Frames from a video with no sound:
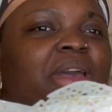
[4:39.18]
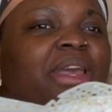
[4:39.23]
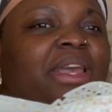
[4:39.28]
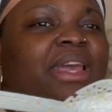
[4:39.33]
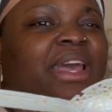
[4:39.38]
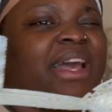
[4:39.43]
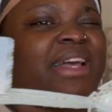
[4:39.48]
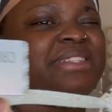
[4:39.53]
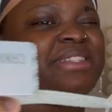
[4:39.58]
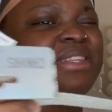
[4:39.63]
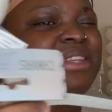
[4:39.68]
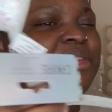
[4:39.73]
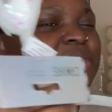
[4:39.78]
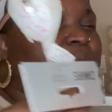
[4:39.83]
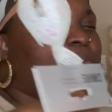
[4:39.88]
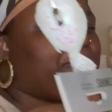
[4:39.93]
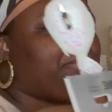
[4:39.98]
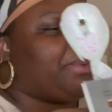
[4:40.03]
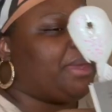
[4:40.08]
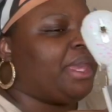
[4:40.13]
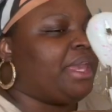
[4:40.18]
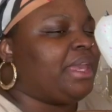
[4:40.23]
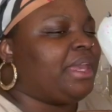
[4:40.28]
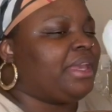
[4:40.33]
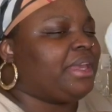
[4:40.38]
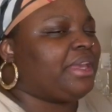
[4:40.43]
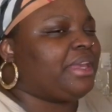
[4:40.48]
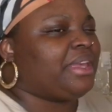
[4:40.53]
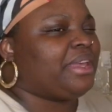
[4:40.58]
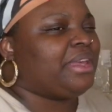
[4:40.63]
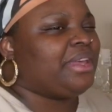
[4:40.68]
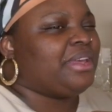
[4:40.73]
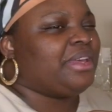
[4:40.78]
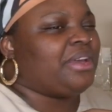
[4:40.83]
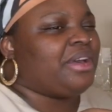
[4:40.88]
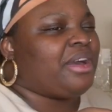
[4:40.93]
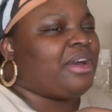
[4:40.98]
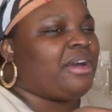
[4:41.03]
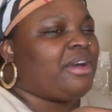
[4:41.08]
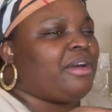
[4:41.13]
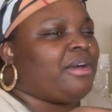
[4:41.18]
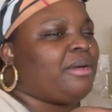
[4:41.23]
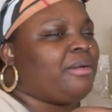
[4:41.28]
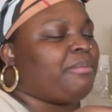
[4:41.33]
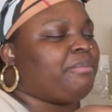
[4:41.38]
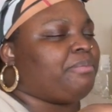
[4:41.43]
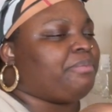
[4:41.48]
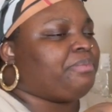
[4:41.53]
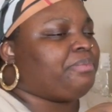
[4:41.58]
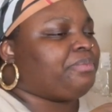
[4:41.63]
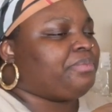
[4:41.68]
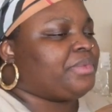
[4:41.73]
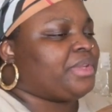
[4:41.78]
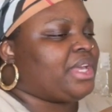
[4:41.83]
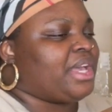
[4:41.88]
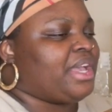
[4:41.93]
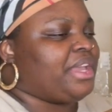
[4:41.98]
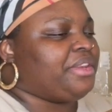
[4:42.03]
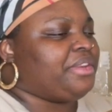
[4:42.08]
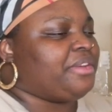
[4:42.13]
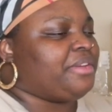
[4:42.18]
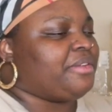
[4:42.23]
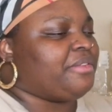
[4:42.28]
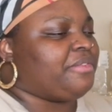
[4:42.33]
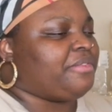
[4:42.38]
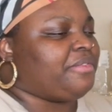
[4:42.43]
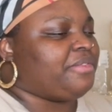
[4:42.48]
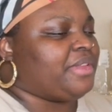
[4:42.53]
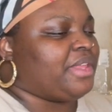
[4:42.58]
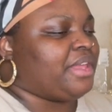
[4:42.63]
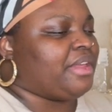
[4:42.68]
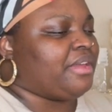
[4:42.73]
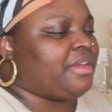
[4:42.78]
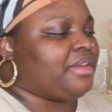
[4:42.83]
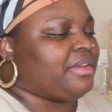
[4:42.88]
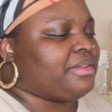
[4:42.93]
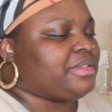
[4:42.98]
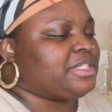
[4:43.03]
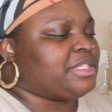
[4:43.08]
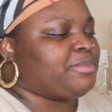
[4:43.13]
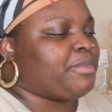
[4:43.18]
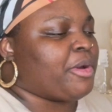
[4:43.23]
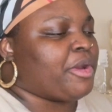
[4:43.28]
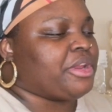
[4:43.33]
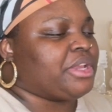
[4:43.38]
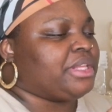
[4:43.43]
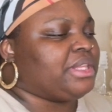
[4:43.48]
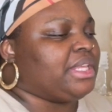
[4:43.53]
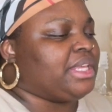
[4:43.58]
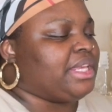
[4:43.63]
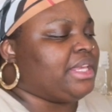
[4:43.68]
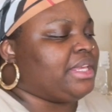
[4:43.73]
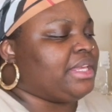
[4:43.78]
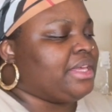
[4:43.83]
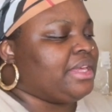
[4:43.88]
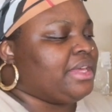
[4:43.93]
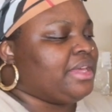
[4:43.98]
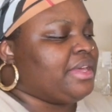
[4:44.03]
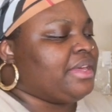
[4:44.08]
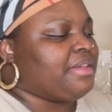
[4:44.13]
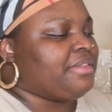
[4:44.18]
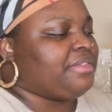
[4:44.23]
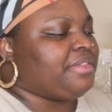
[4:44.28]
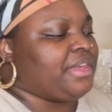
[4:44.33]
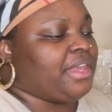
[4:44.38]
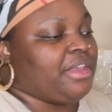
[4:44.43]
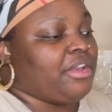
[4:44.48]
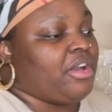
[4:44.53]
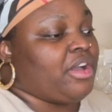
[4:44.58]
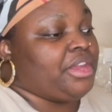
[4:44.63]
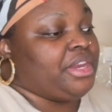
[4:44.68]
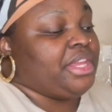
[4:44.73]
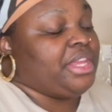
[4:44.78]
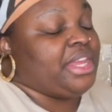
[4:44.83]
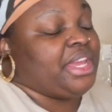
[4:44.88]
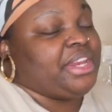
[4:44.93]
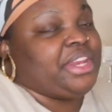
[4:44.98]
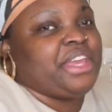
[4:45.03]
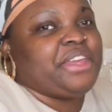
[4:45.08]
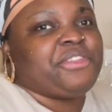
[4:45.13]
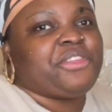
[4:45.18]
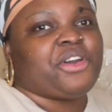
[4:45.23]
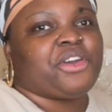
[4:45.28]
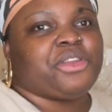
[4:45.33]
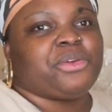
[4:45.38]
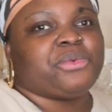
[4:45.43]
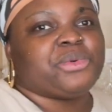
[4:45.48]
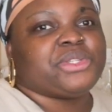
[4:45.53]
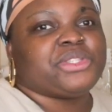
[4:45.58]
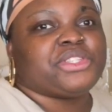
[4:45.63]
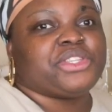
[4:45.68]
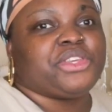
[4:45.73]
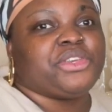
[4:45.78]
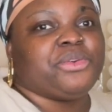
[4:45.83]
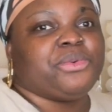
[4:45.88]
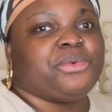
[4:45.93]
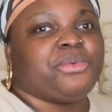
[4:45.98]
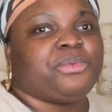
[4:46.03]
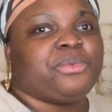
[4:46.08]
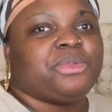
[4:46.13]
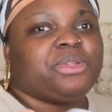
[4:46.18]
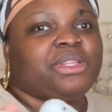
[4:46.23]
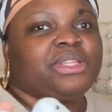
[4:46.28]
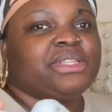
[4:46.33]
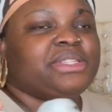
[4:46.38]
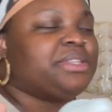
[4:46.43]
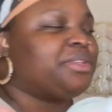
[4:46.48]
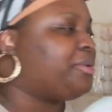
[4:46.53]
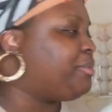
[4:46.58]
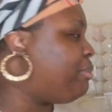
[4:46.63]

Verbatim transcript: It has a little pink um, kind of uh, sparkly thing on it and I thought it was cute, these little